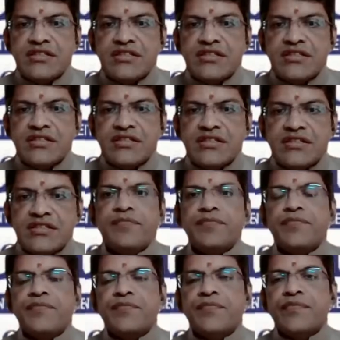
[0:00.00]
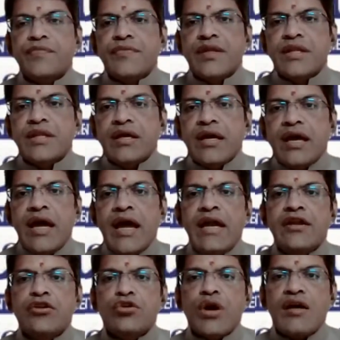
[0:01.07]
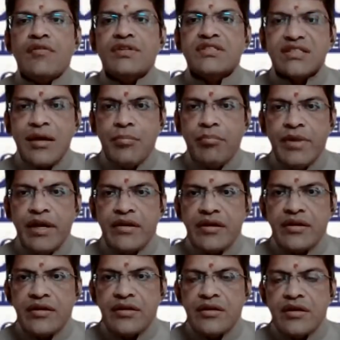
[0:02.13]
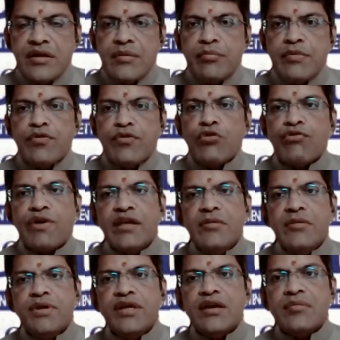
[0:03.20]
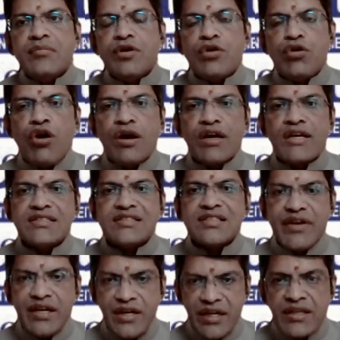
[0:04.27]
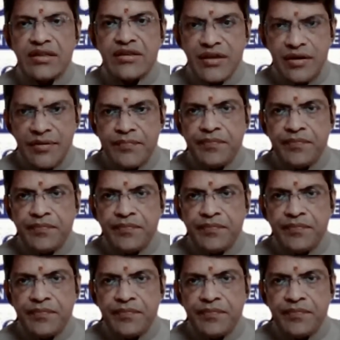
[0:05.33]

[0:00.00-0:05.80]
priority, and you have to submit it before 5 p.m. on August 17th.